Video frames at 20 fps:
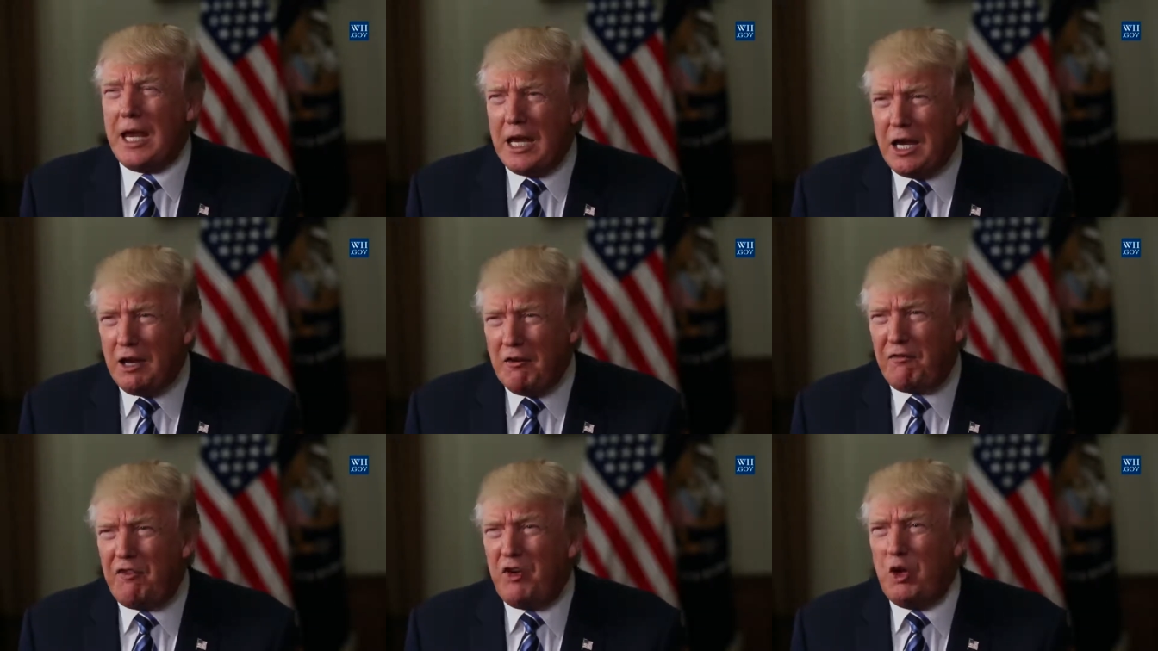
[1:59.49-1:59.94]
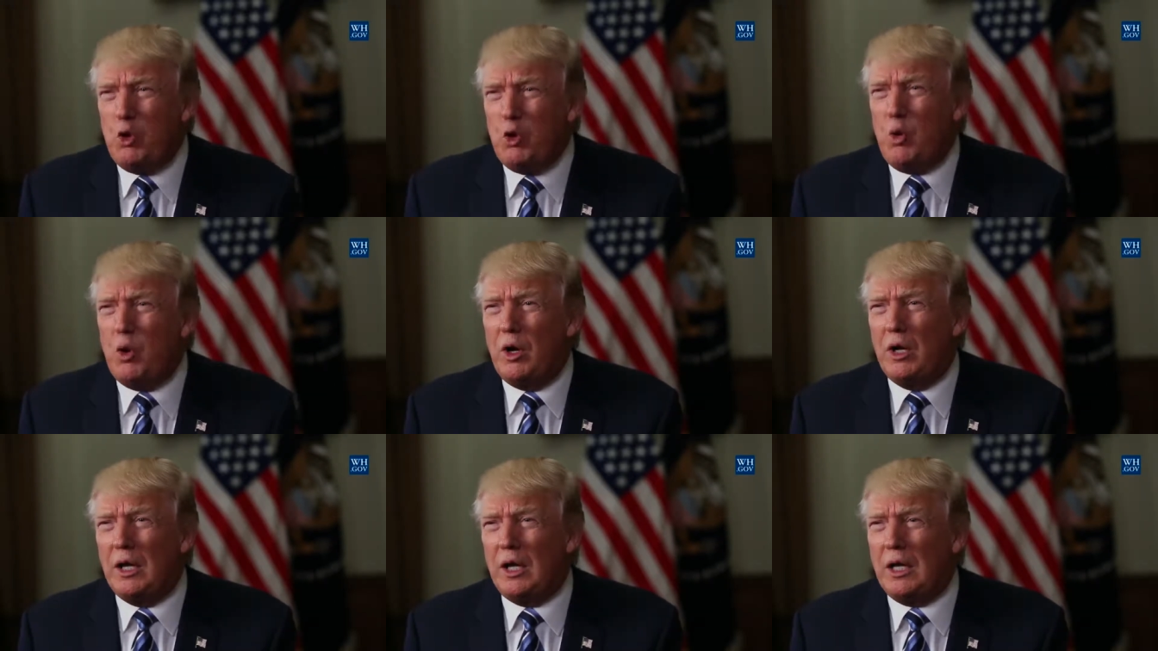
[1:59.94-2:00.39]
If you
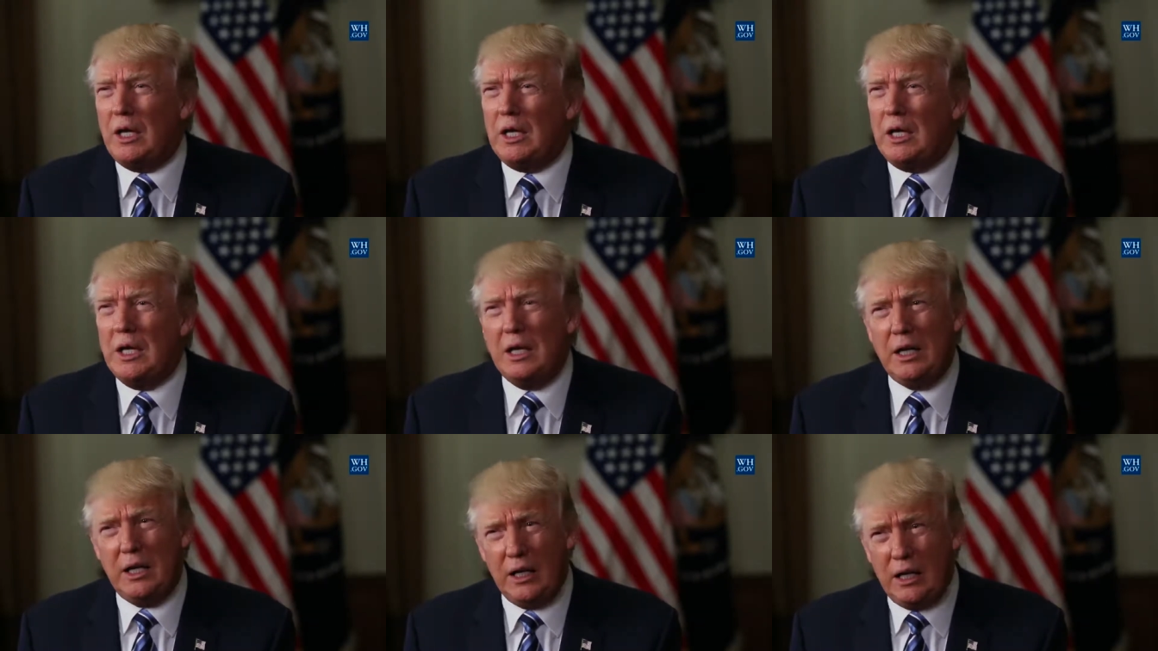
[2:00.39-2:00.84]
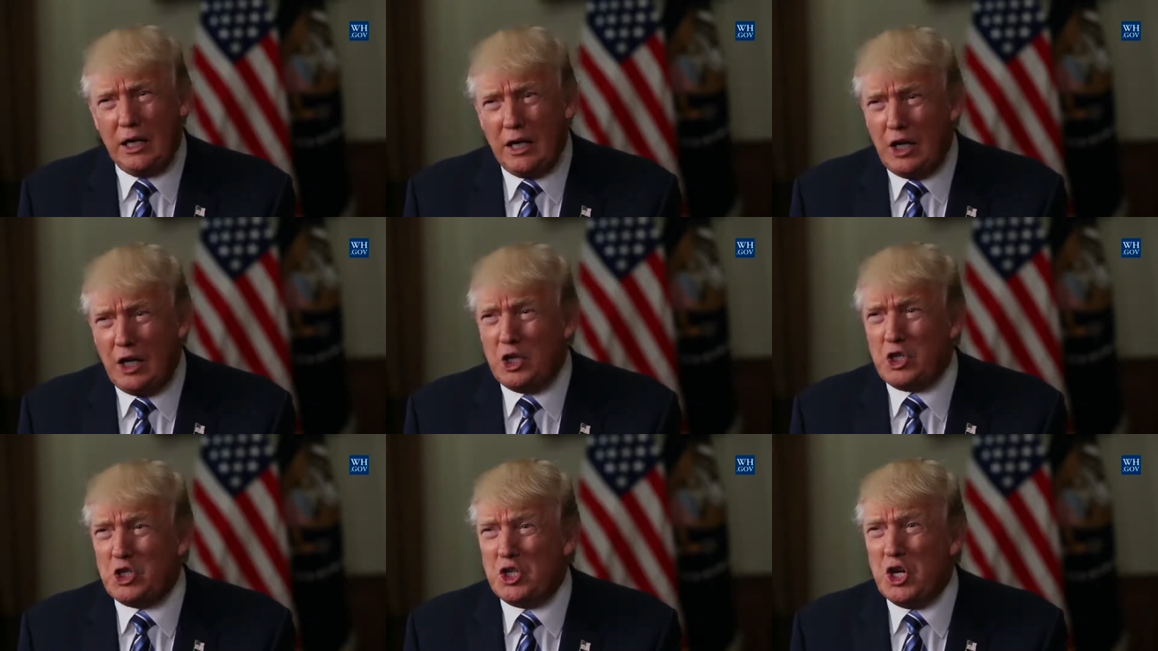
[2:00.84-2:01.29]
will it,
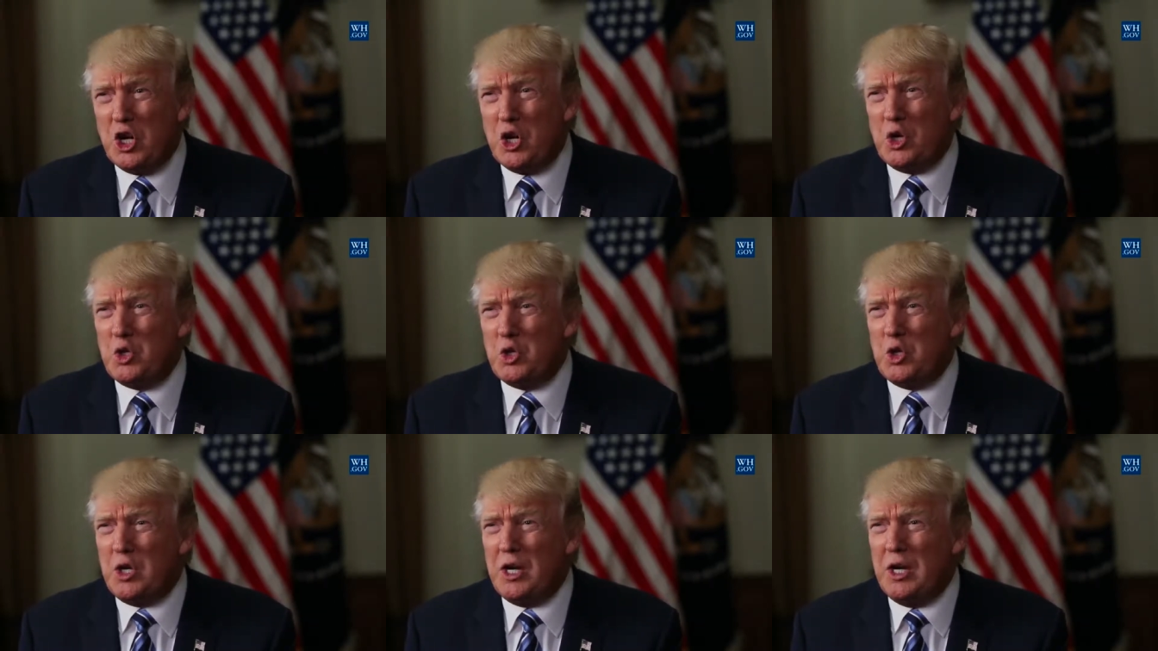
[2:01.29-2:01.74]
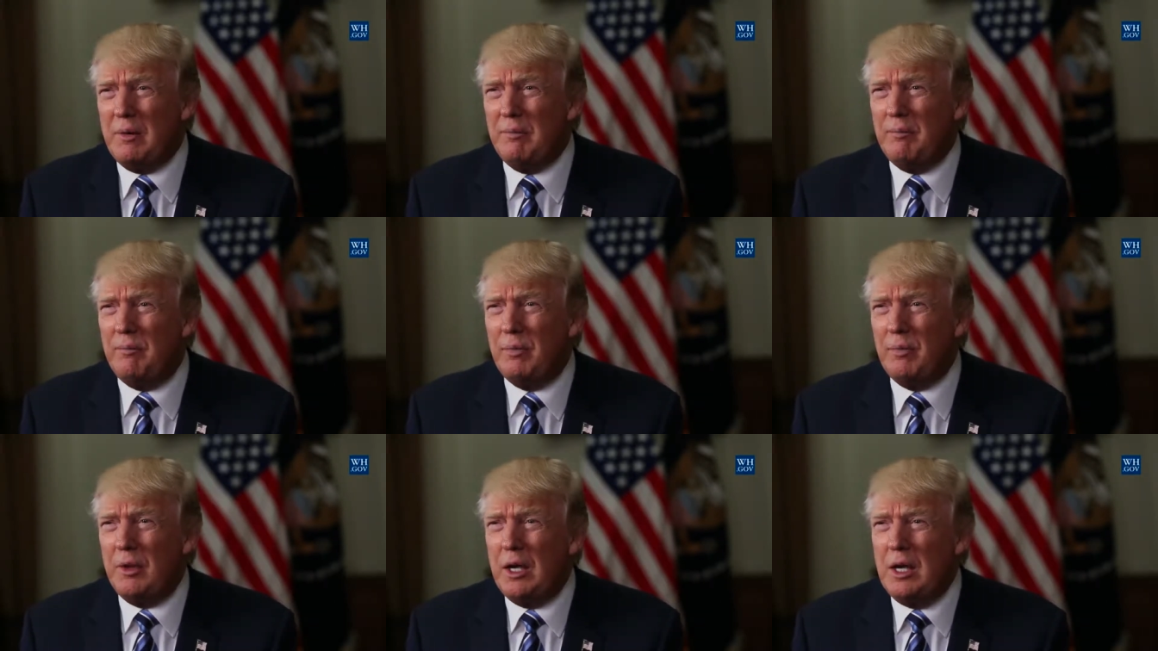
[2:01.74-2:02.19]
it is no
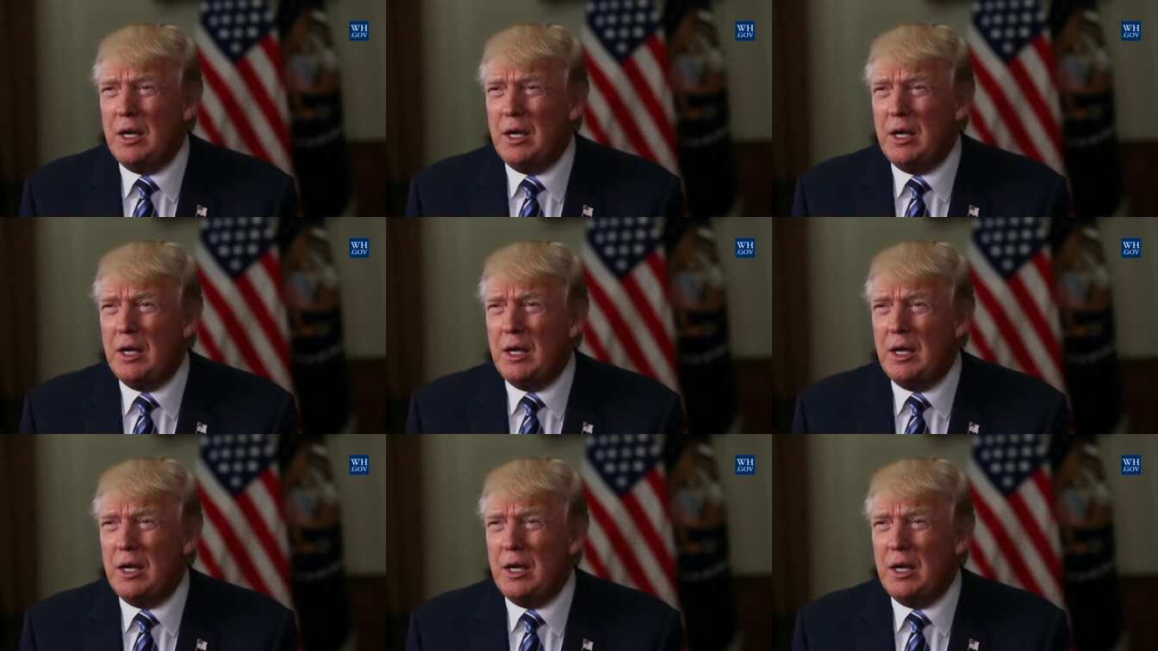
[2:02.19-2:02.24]
dream."